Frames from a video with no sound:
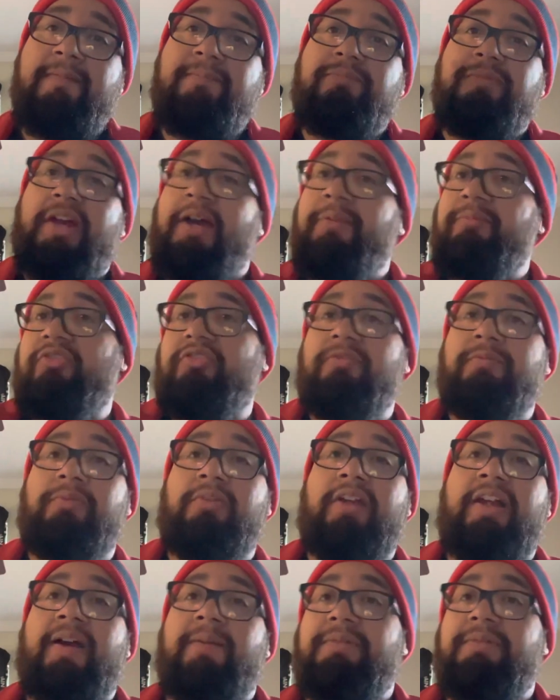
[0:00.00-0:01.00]
I'm
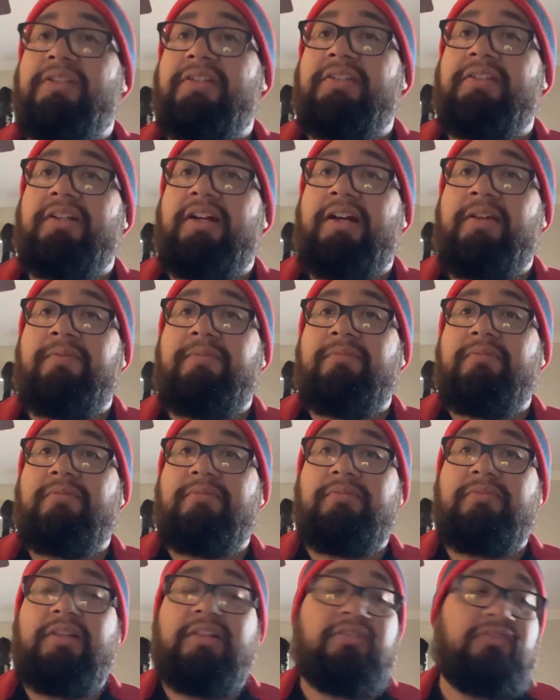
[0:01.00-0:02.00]
super happy. I'm
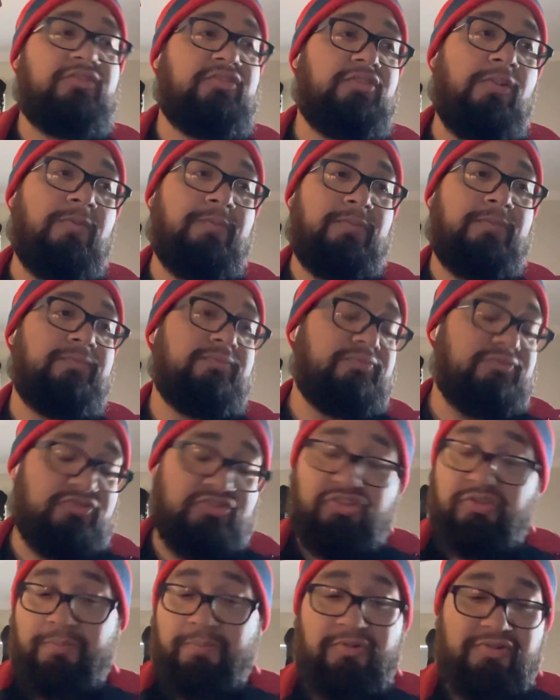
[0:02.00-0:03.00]
so
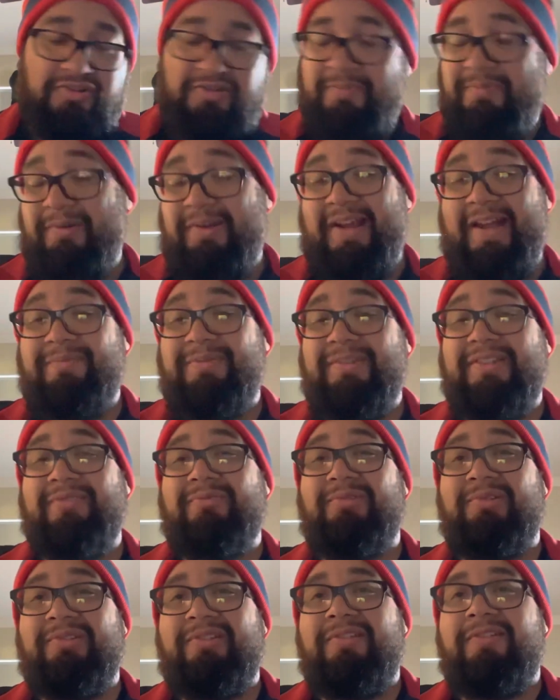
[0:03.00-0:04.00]
super, super happy that
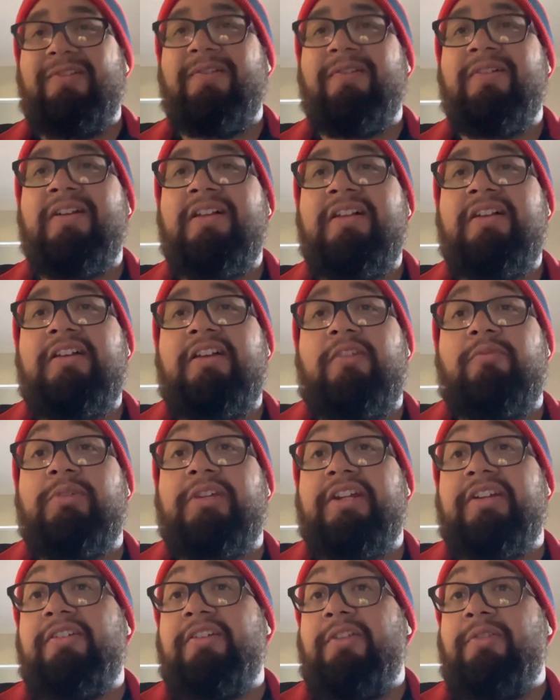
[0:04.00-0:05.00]
we're through. We
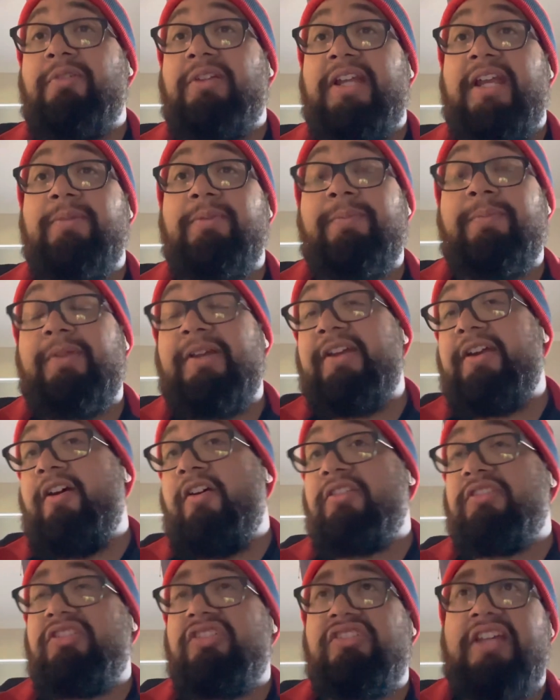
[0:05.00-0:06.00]
get another game. They play
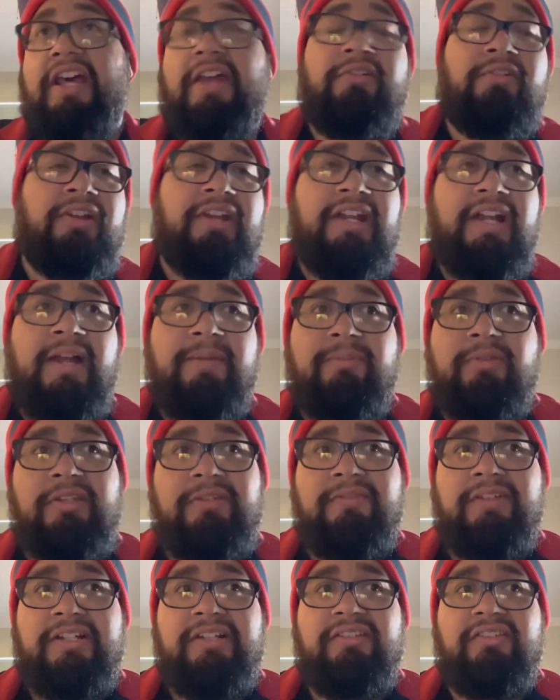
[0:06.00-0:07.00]
on Saturday, I
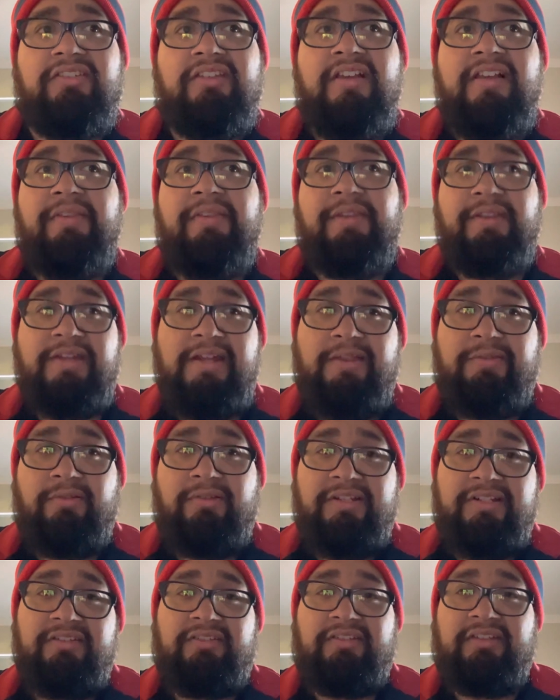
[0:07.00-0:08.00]
believe, against the
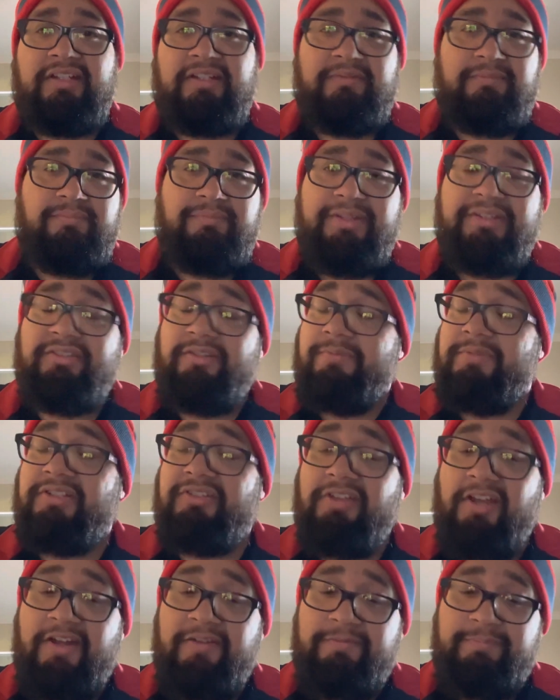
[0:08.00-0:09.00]
Netherlands. Like, that's going to be
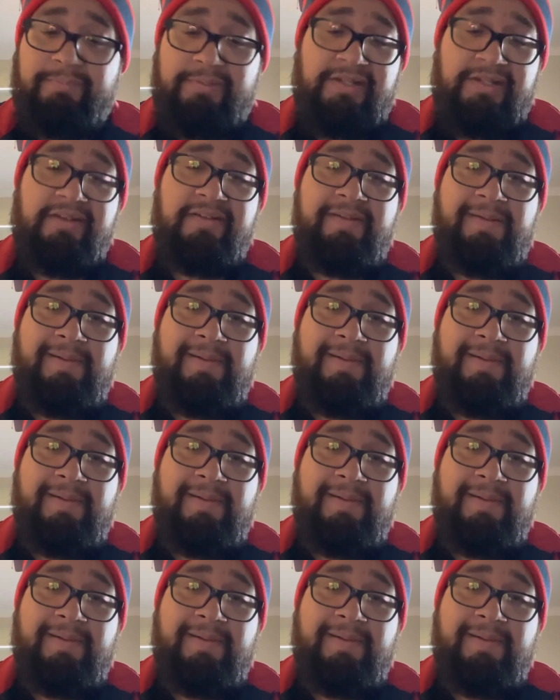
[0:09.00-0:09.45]
tough, but